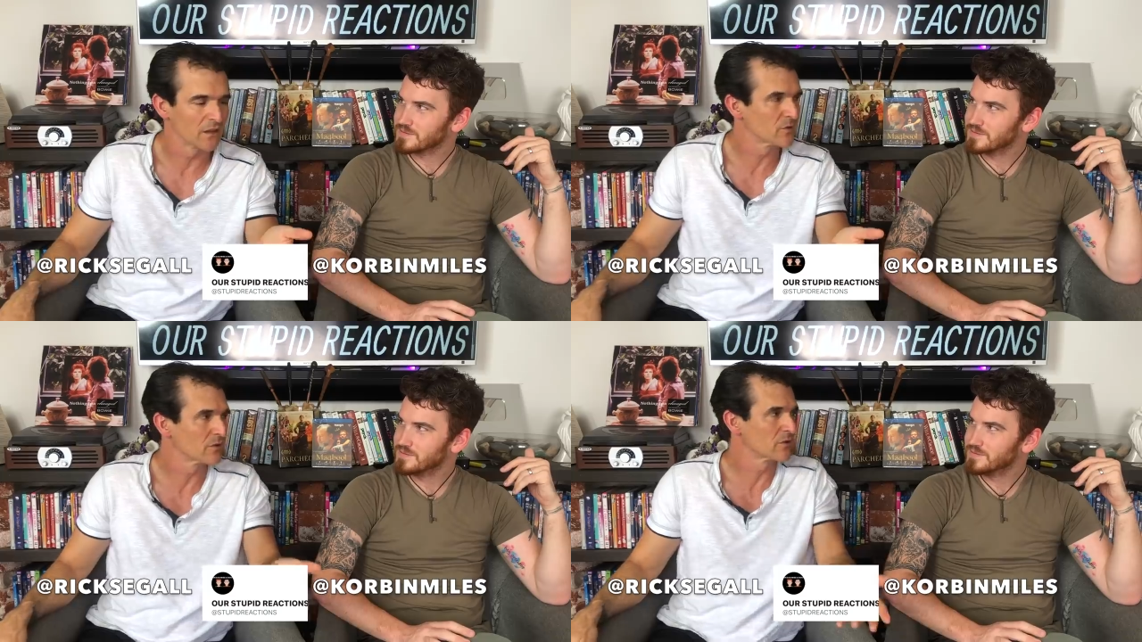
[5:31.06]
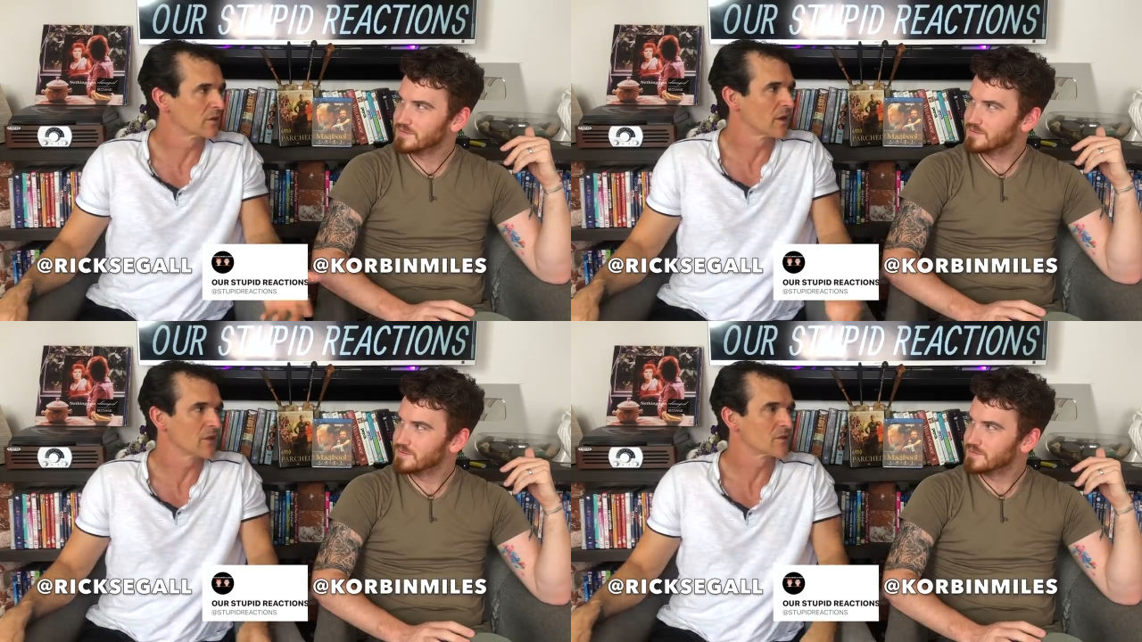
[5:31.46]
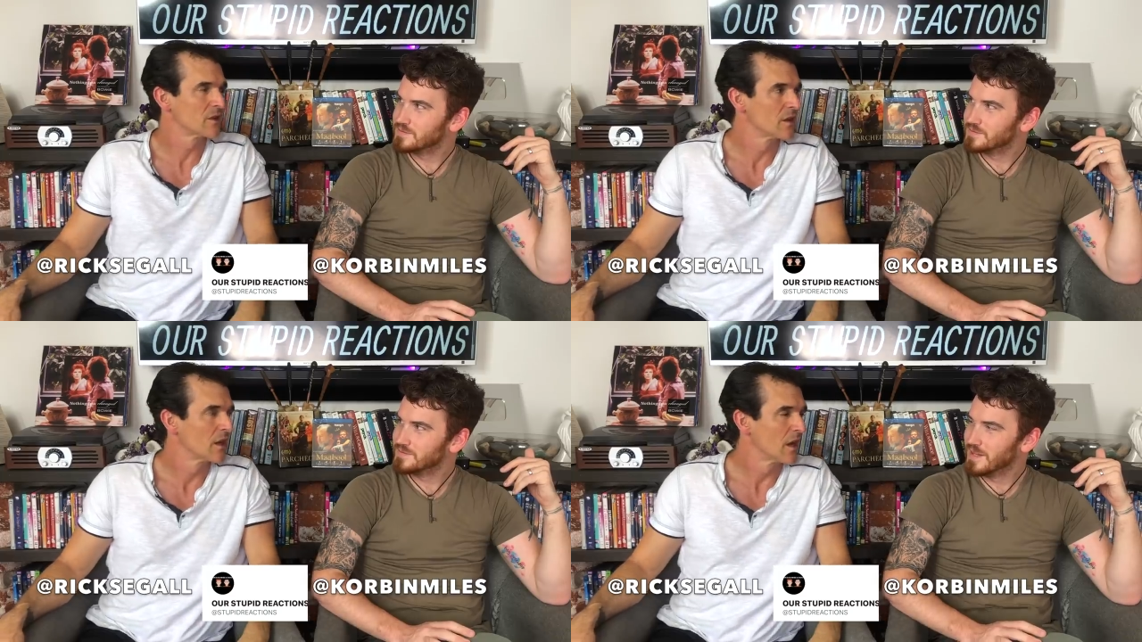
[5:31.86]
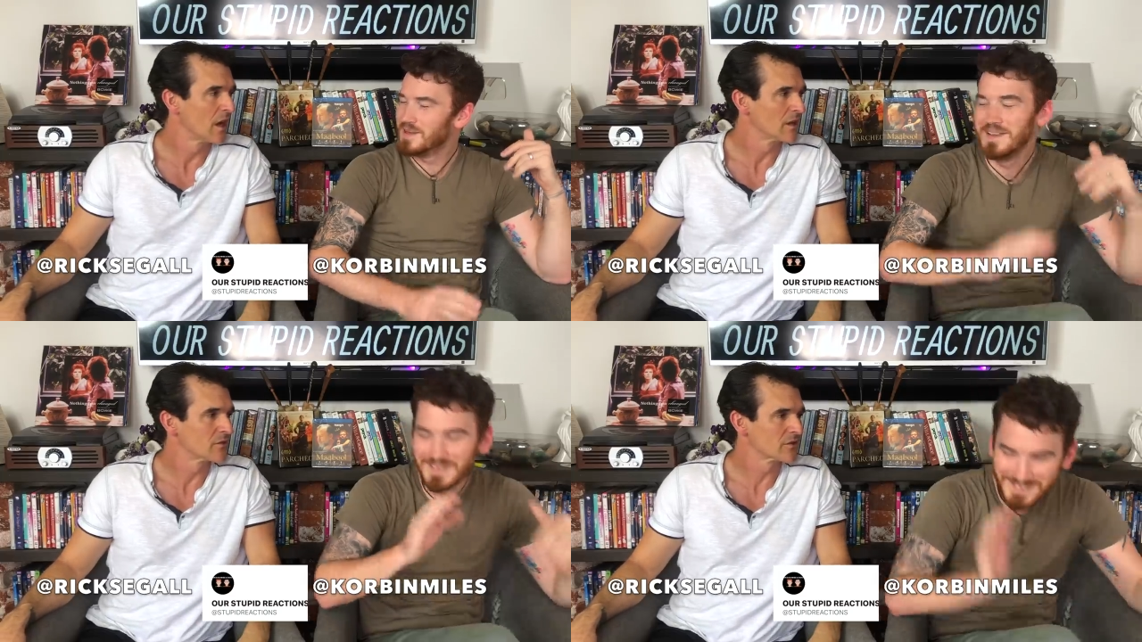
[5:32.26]
Speaker 1: There was no Sartaj.
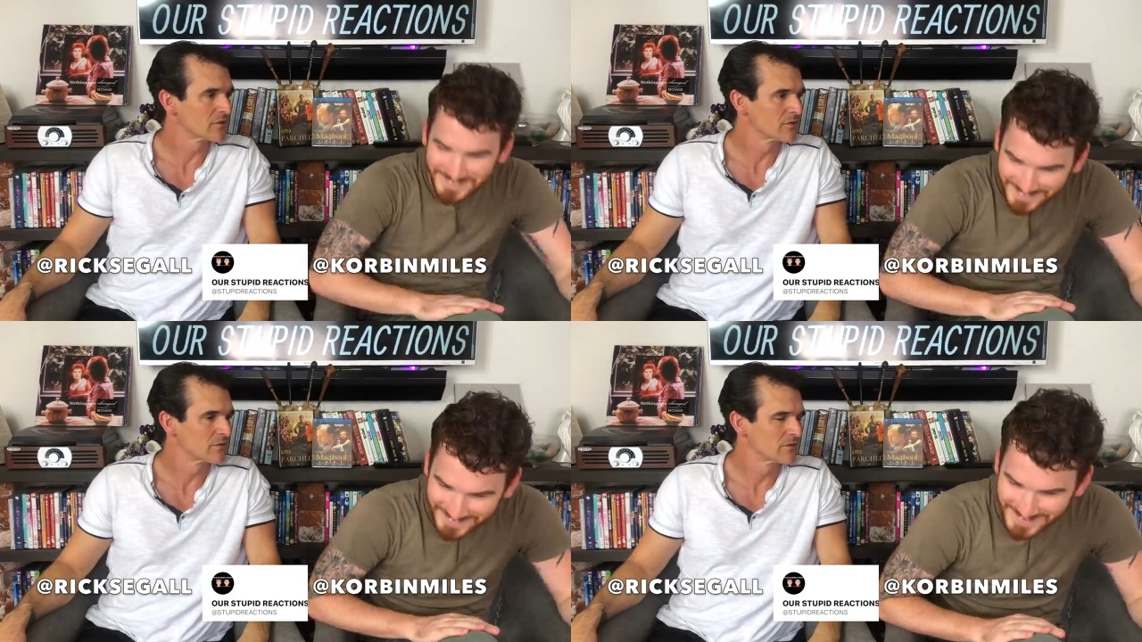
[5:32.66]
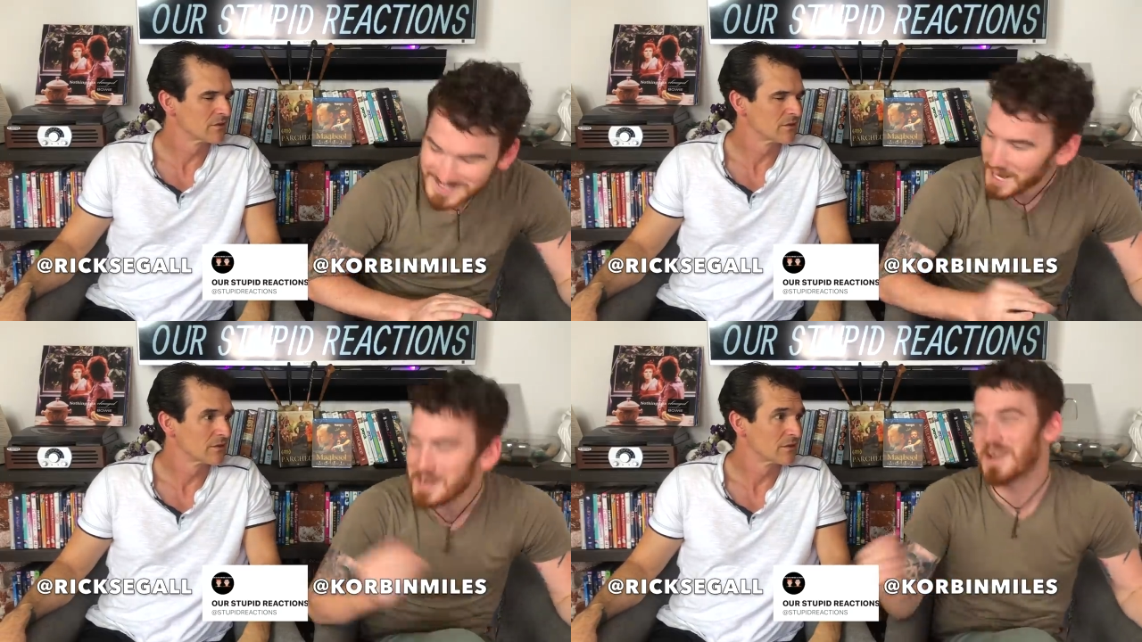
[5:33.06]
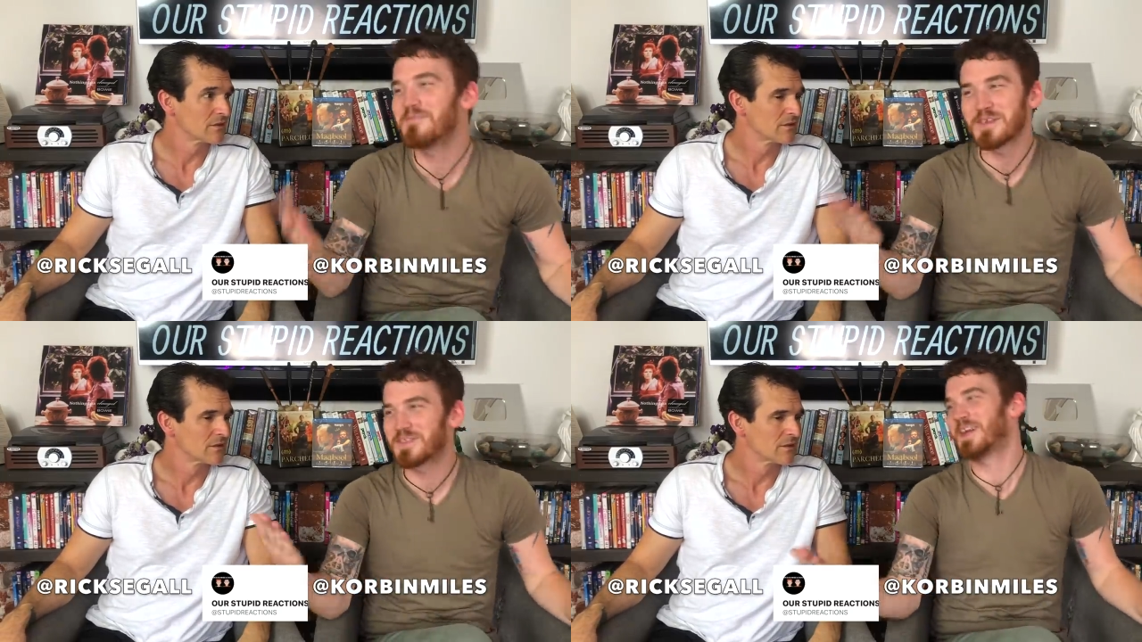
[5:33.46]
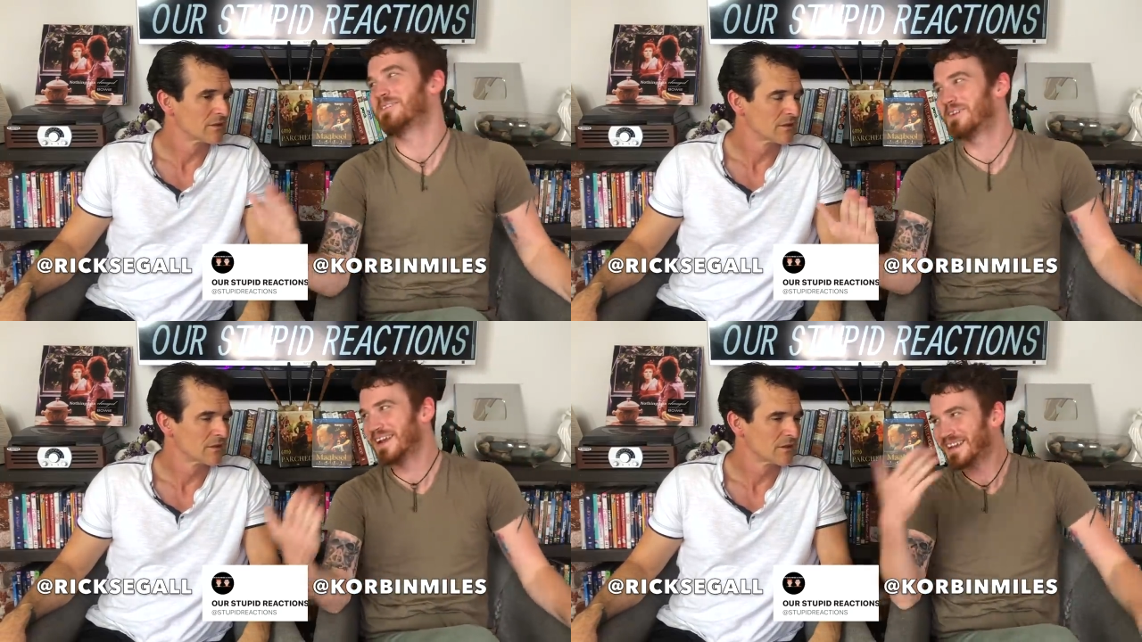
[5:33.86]
I just. He's not in everything,
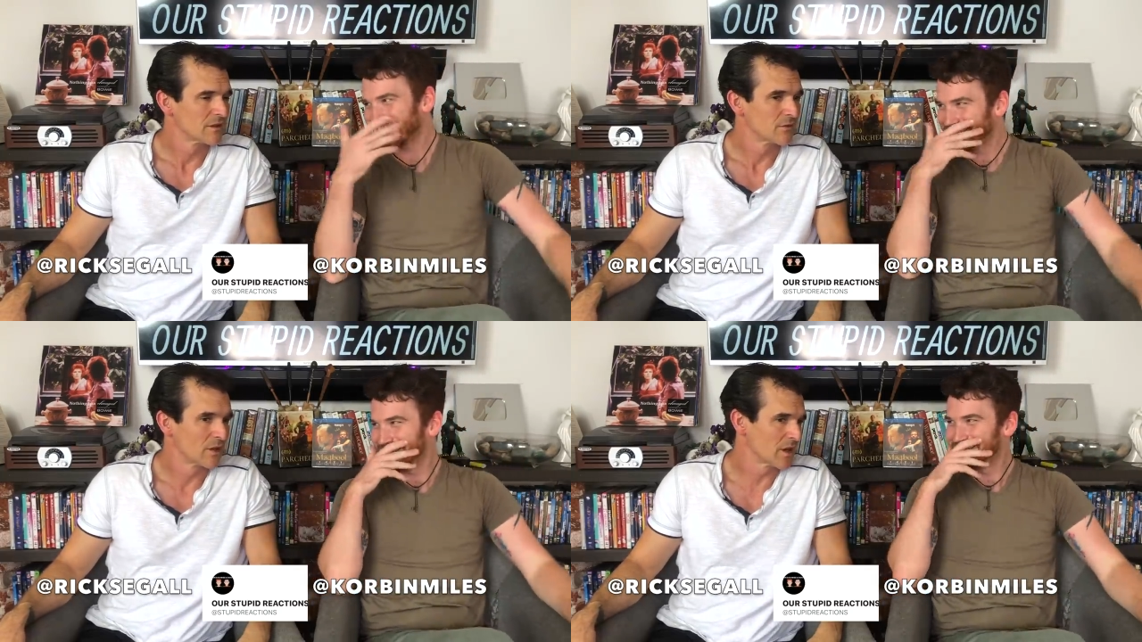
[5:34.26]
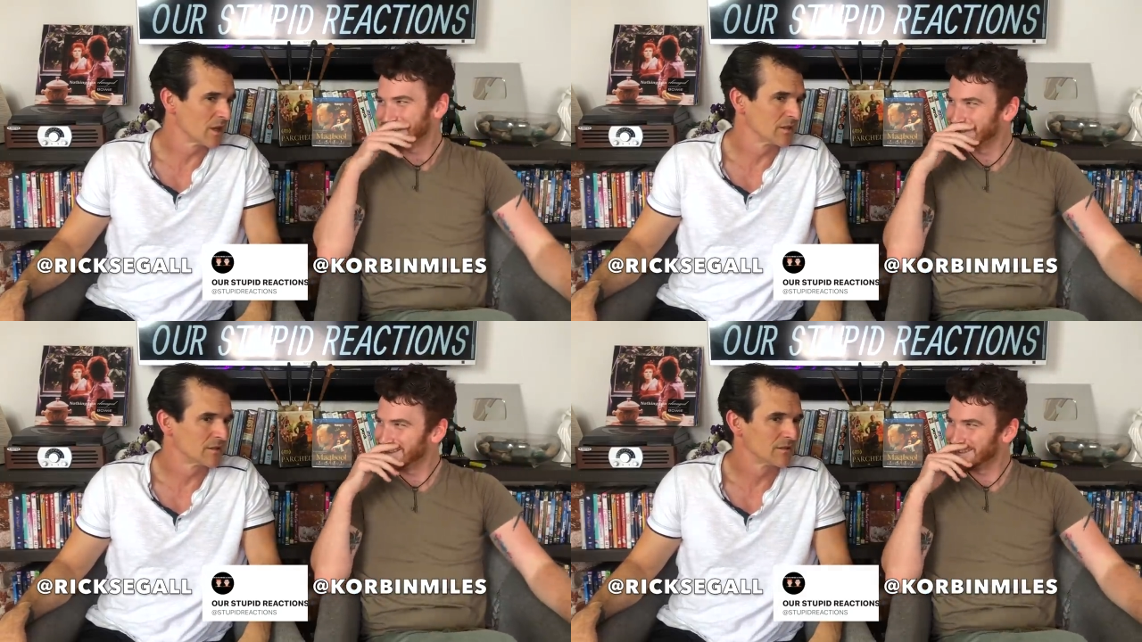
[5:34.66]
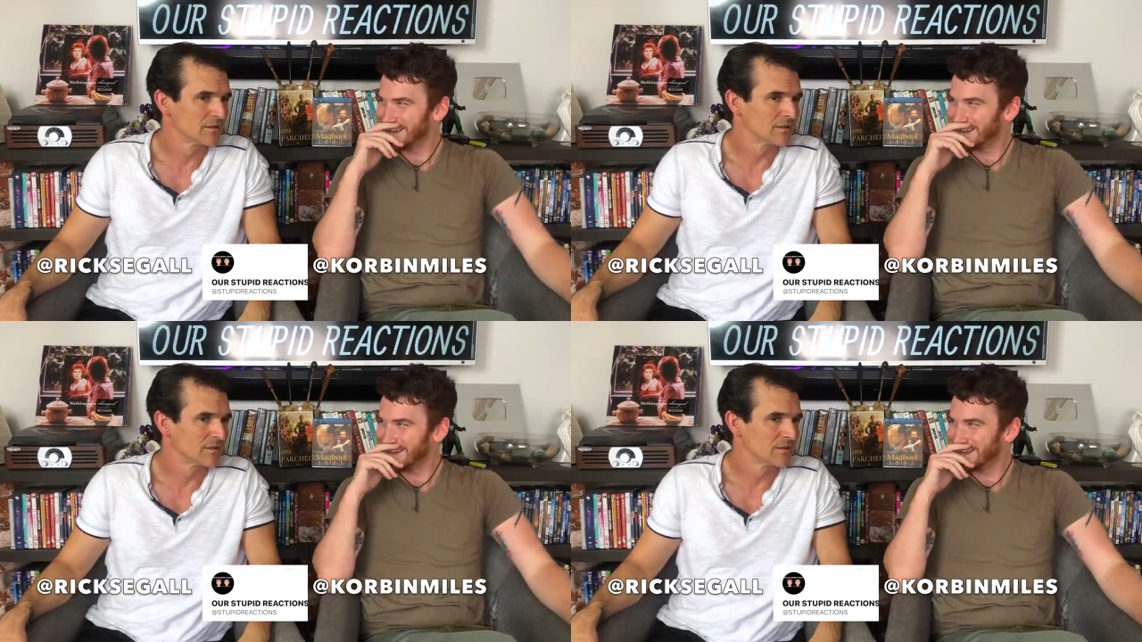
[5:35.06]
Rick. Why not?